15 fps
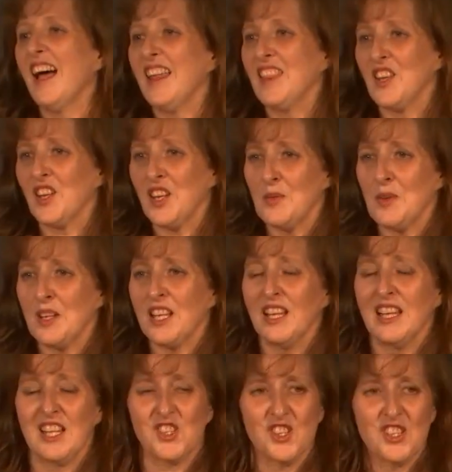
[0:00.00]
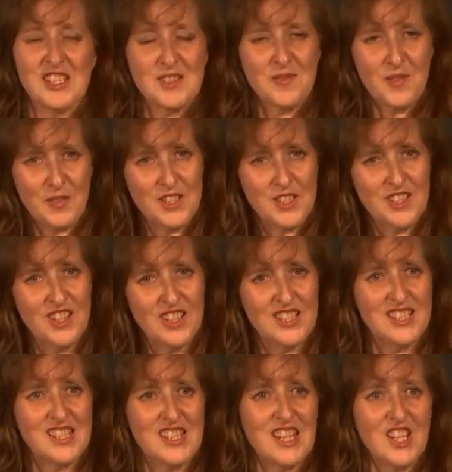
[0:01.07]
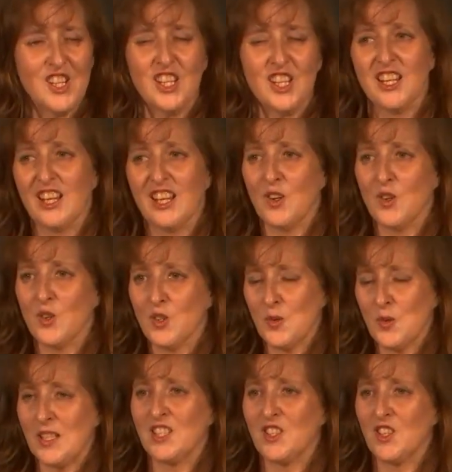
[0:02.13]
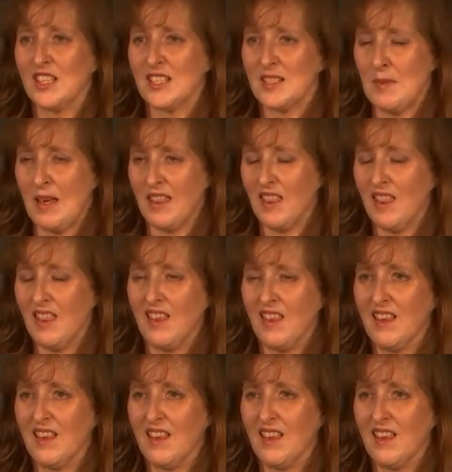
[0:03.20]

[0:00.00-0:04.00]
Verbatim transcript: and the Kiwi collection is $50 a year or $20 a month.